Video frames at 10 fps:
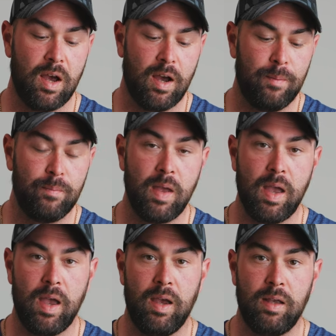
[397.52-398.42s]

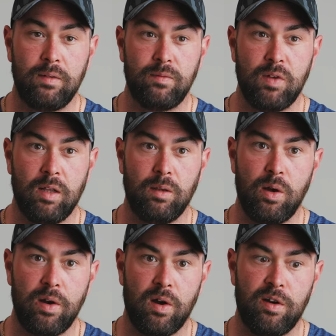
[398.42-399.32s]
a
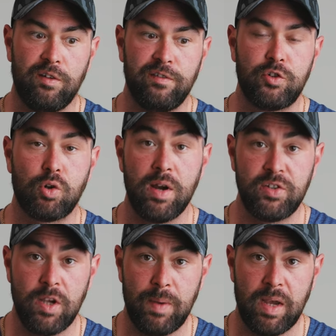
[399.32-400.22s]
lot of
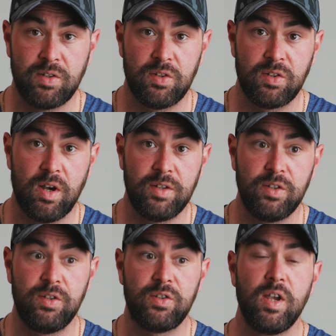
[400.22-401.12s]
tricep
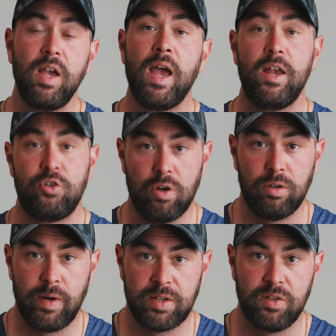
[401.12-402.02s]
exercises and
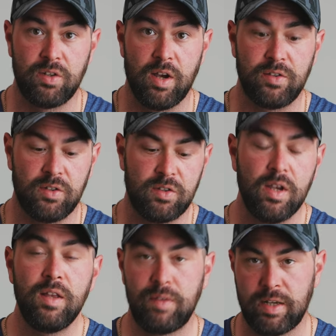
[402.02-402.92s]
shoulder exercises.
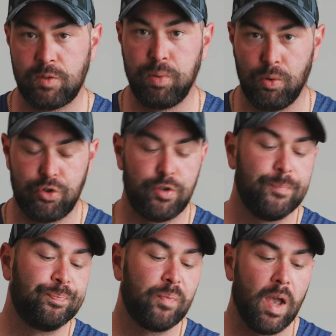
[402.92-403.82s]
That's push.
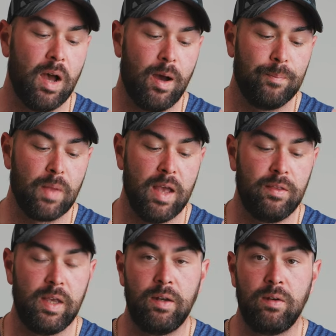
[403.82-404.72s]

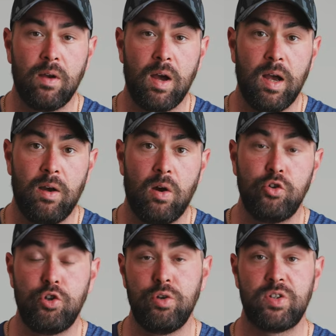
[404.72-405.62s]
And then
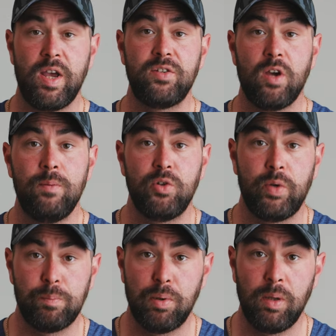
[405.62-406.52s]
on Tuesdays, I'm
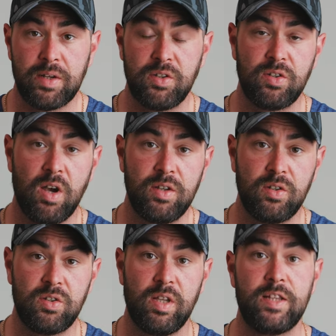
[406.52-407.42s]
doing pull
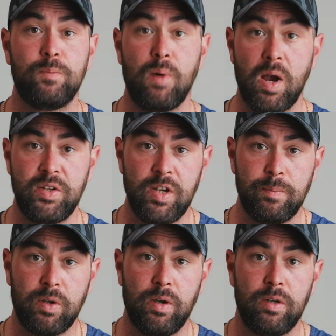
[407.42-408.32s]
exercises. So that's
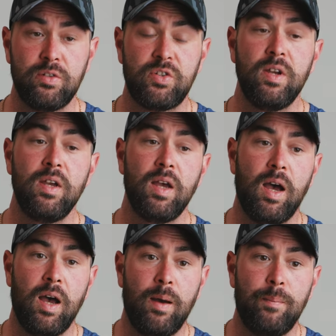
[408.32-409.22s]
bicep curls.
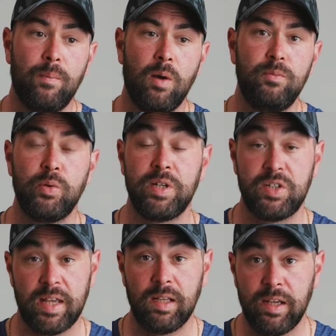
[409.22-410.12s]
I'm doing
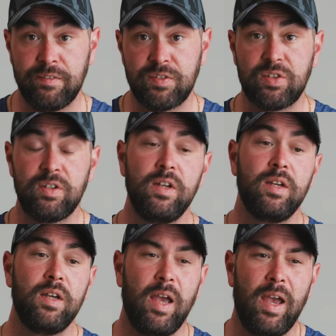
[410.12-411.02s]
deadlifts,
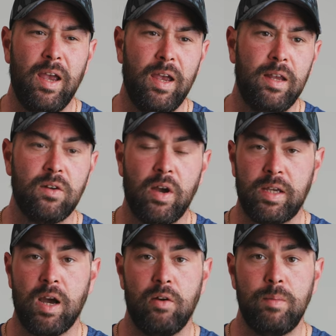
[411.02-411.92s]
and I
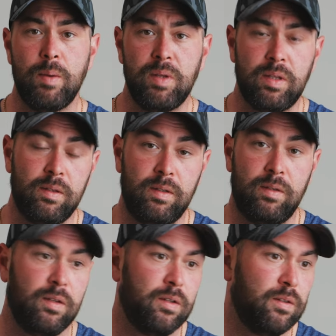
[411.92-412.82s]
can't remember
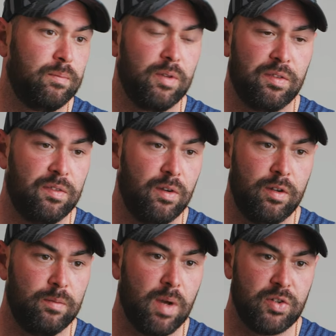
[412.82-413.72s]
the
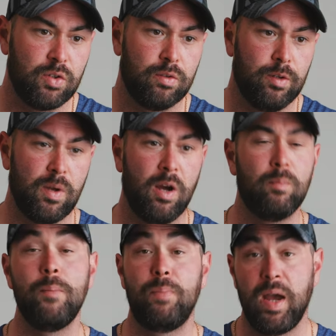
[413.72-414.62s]
third muscle group,
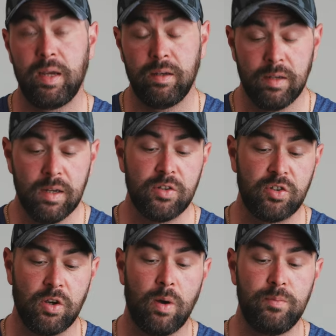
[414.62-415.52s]
my back.
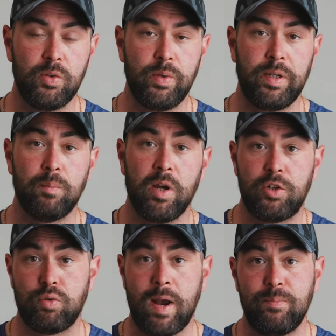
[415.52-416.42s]
So I'm doing my
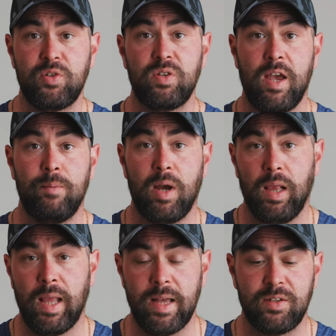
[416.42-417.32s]
traps and my
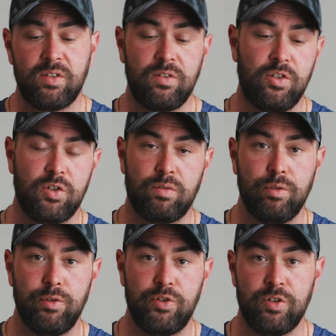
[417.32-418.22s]
lats just
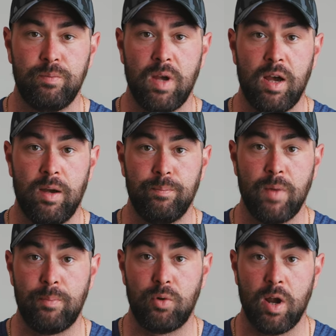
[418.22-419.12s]
through some
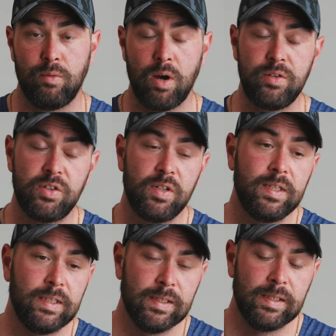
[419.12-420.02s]
upright rows.
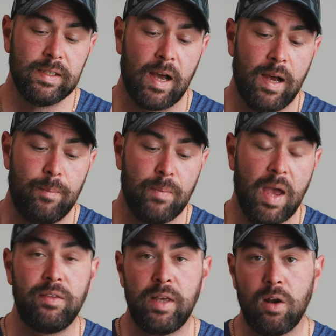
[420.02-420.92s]

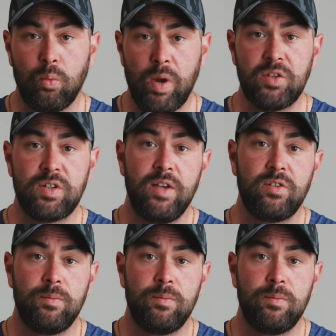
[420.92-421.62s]
And then on Wednesdays,